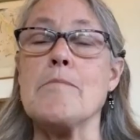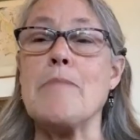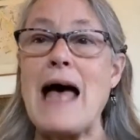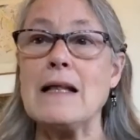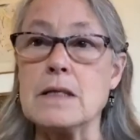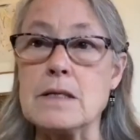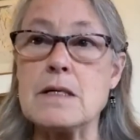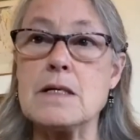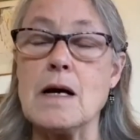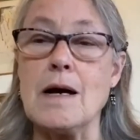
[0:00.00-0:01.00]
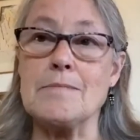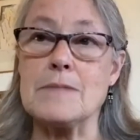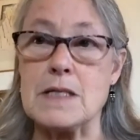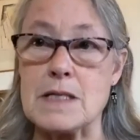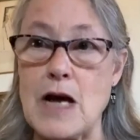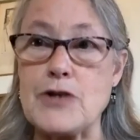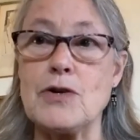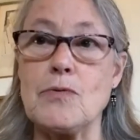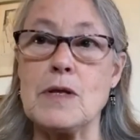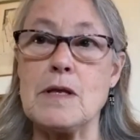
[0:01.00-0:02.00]
balanced
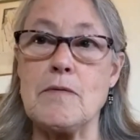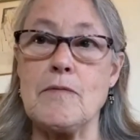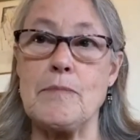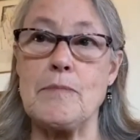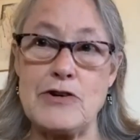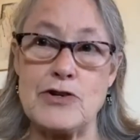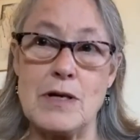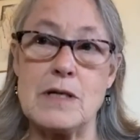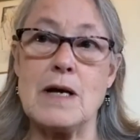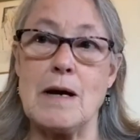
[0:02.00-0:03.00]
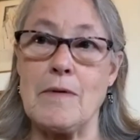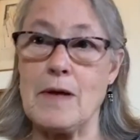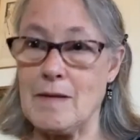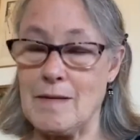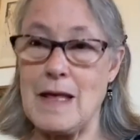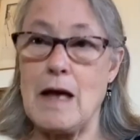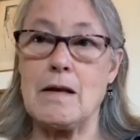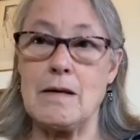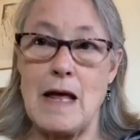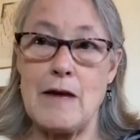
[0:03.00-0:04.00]
discussion with the patient, that
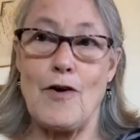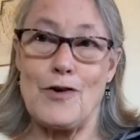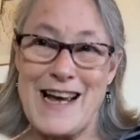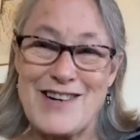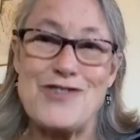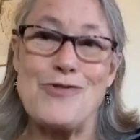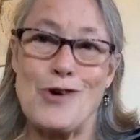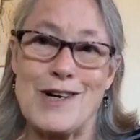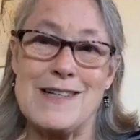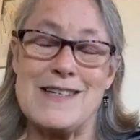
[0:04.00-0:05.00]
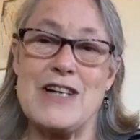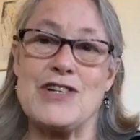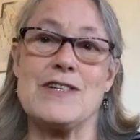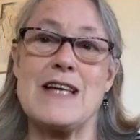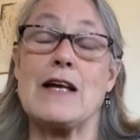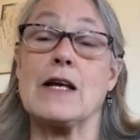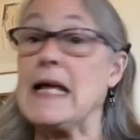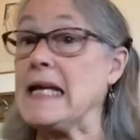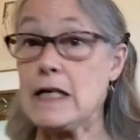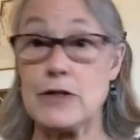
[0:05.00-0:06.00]
none of our national organizations had
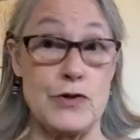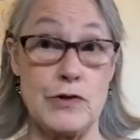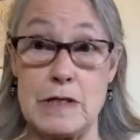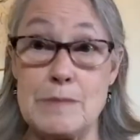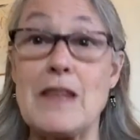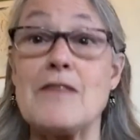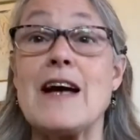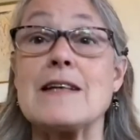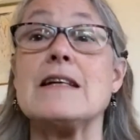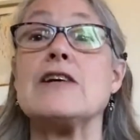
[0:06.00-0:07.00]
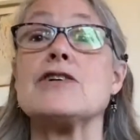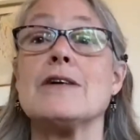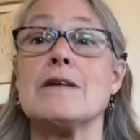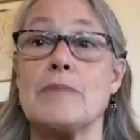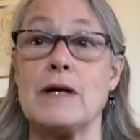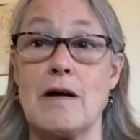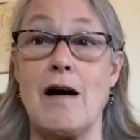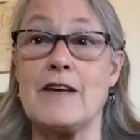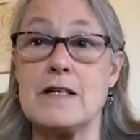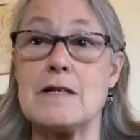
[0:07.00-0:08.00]
any concerns about the vaccination, but
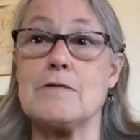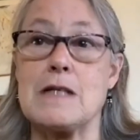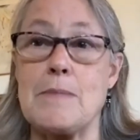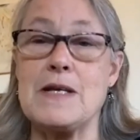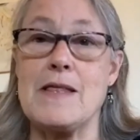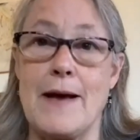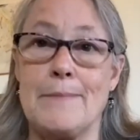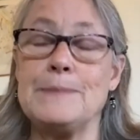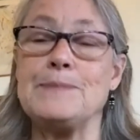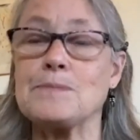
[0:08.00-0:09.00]
obviously it was up to them.